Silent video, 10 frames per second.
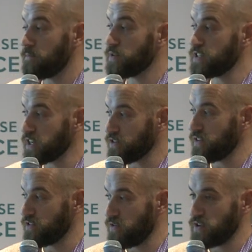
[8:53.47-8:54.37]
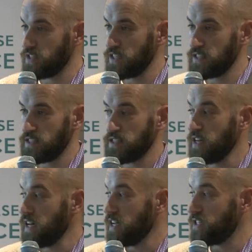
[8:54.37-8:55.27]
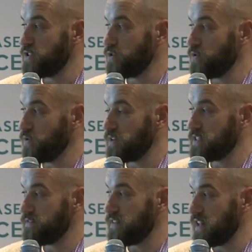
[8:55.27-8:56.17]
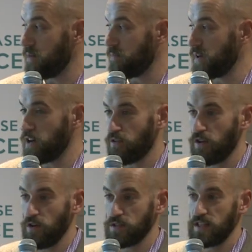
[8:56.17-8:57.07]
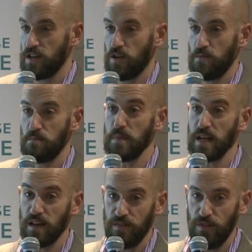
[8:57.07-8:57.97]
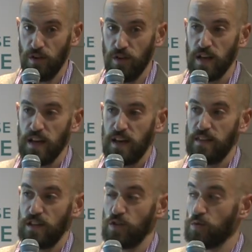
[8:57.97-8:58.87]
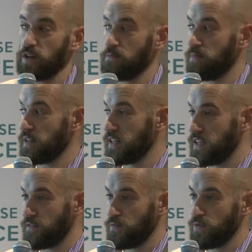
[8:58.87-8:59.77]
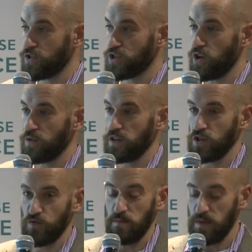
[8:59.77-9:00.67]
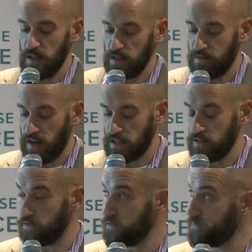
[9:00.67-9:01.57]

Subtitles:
particularly in rare diseases, to develop PROs that are meaningful and that you can believe will show that a treatment is effective.